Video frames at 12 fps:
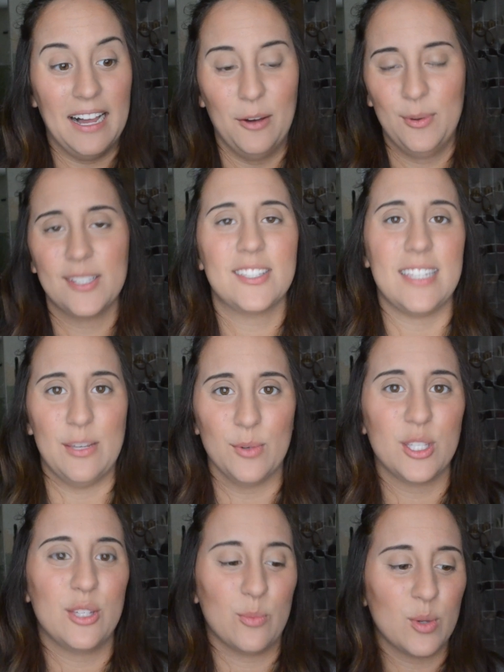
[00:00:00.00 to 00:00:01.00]
We'll see.
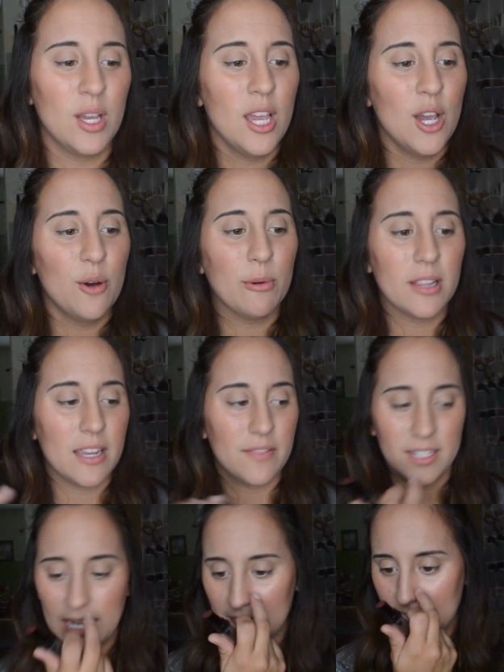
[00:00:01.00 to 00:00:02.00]
We'll leave
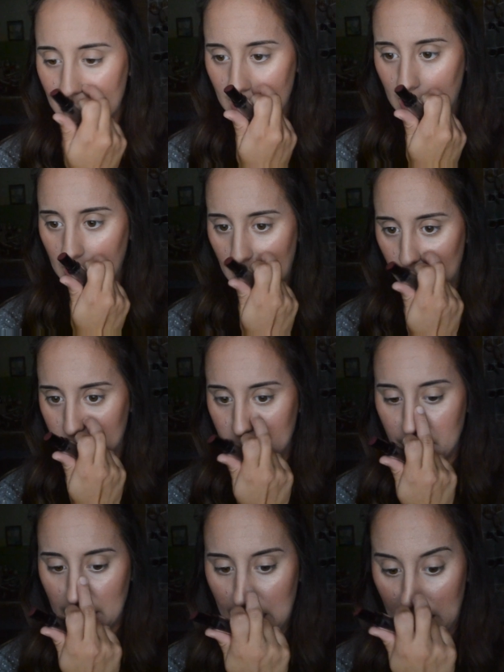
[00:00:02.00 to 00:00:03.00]
the test to the lips,
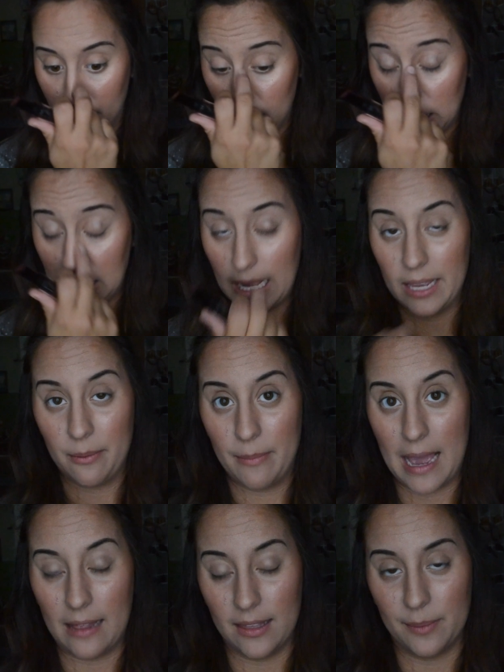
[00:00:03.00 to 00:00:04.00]
but I really like
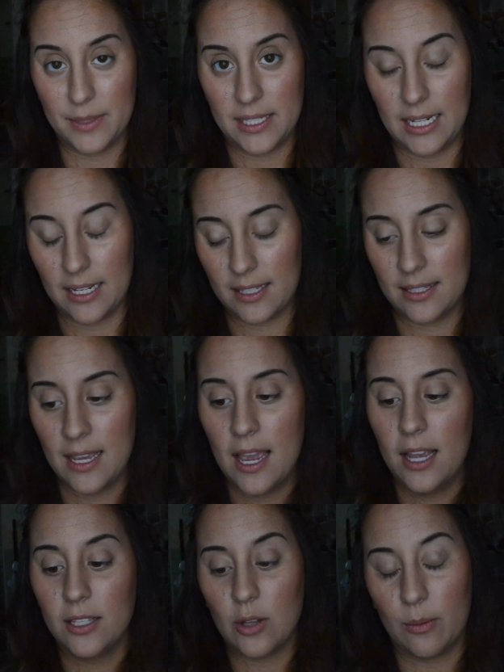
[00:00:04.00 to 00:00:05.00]
matte lipsticks,
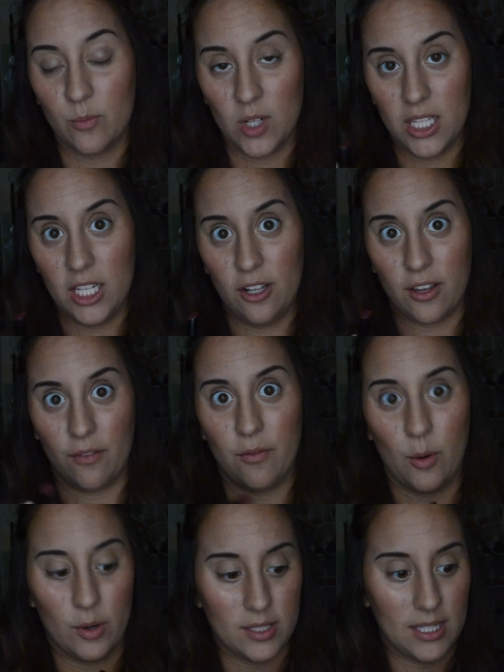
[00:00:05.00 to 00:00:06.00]
so I'm really looking
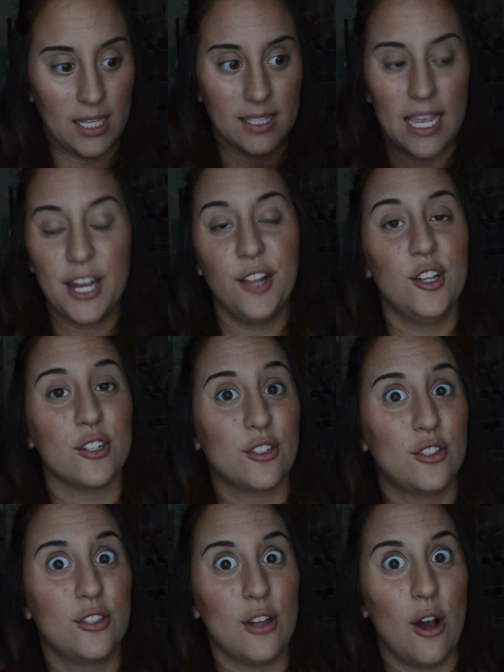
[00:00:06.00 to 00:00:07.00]
forward to this. And it looked
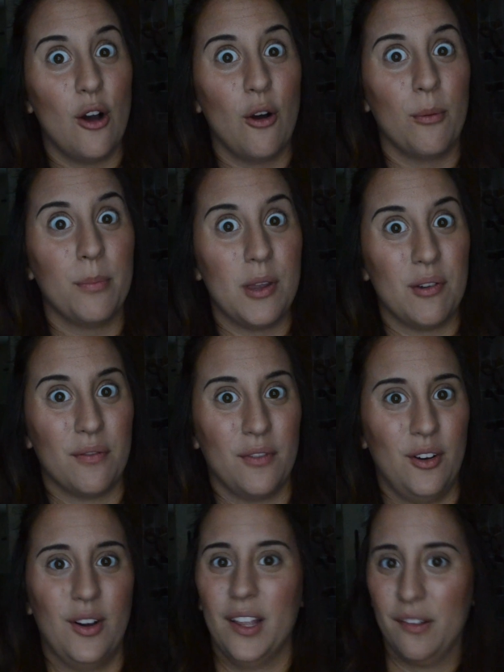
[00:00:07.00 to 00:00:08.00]
so
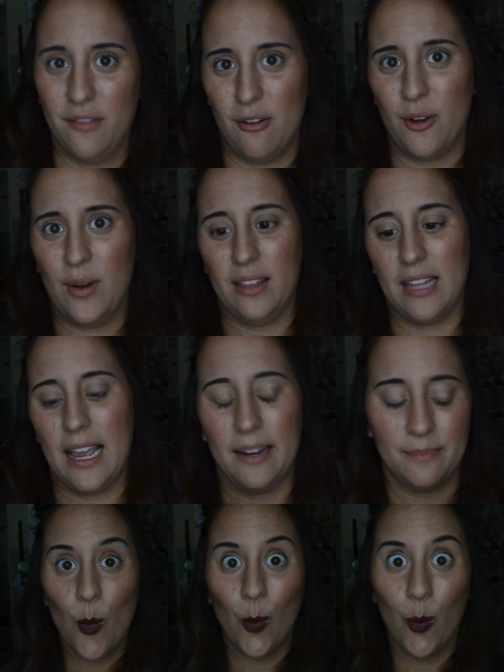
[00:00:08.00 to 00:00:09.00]
beautiful in the photo online.
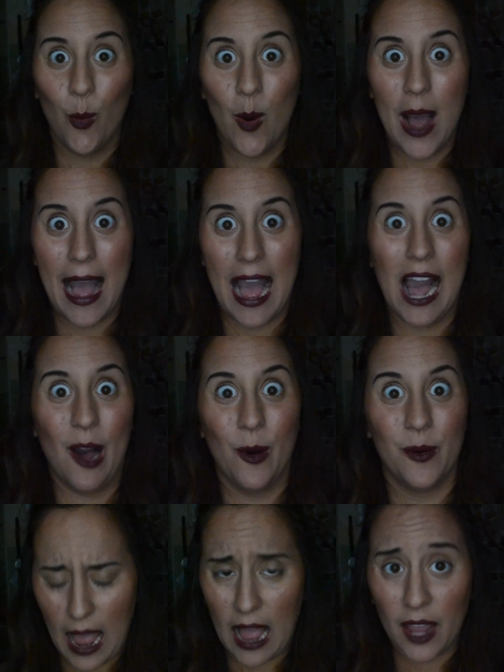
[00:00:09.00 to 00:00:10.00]

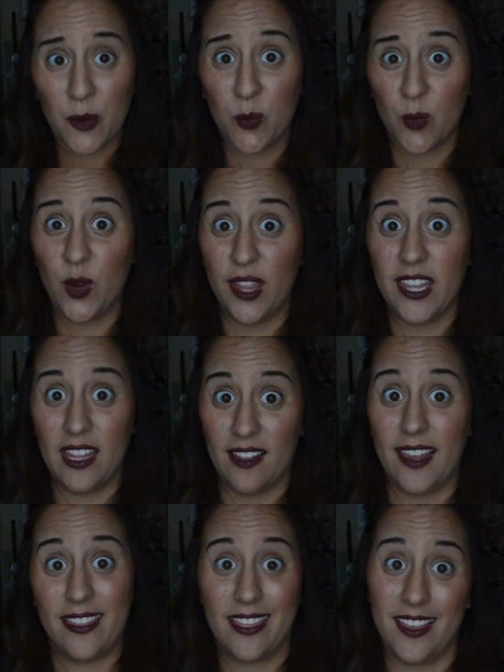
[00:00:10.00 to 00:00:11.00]
Wow, I really
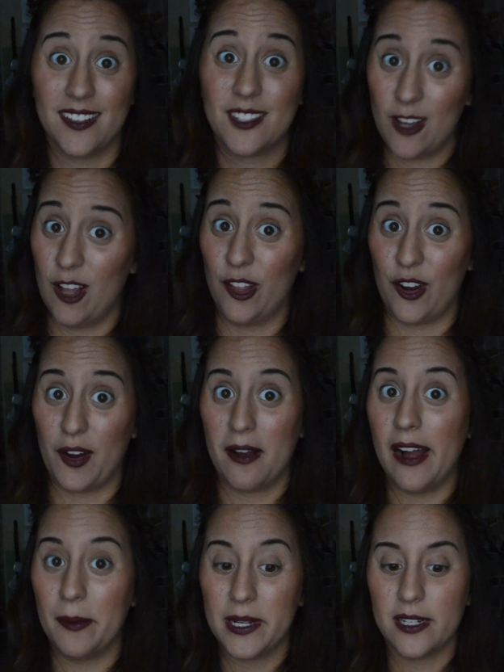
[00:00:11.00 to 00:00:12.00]
like this color.
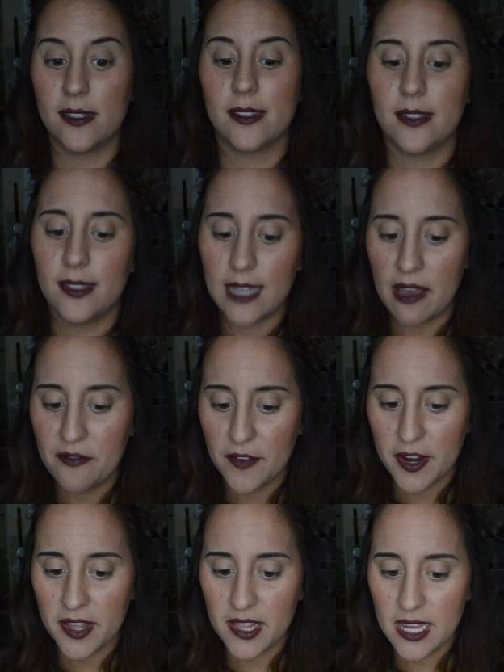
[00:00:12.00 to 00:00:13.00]
I mean, it's
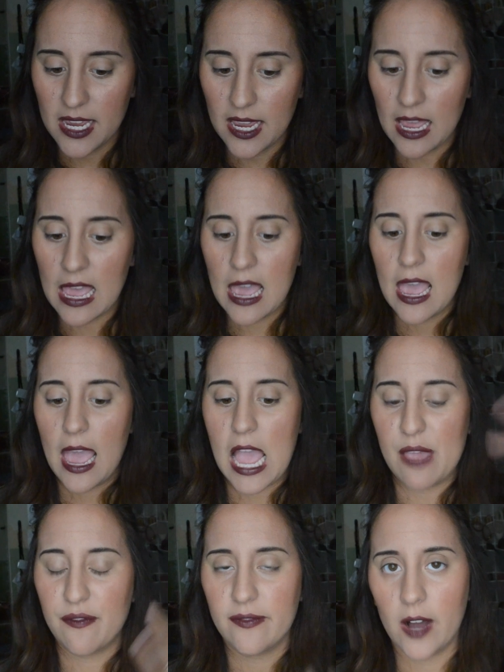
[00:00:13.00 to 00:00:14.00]
definitely
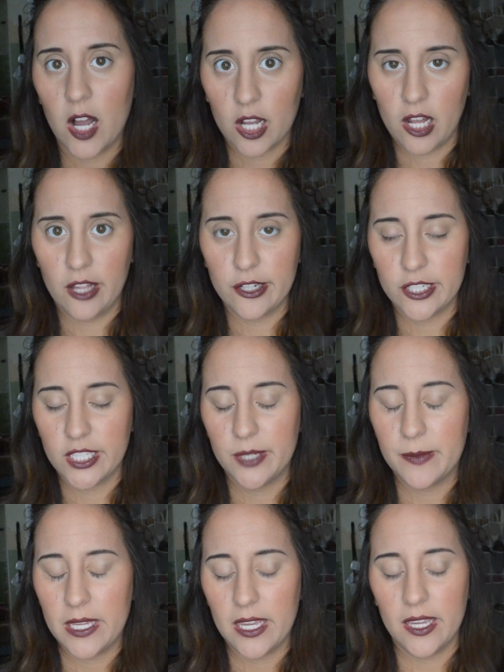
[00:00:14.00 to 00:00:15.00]
a fall color
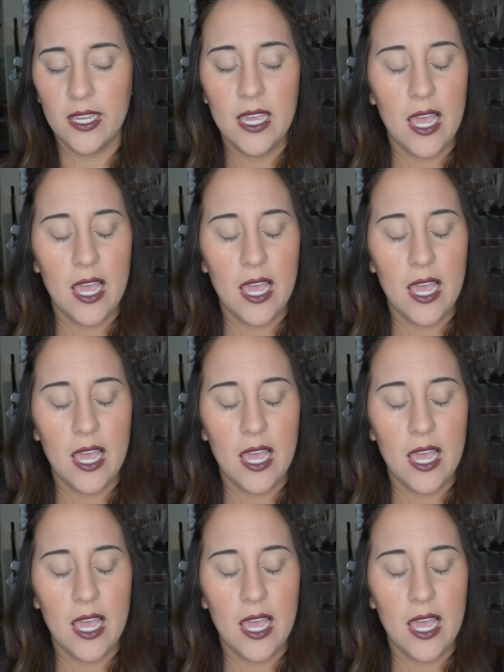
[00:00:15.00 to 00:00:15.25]
to me.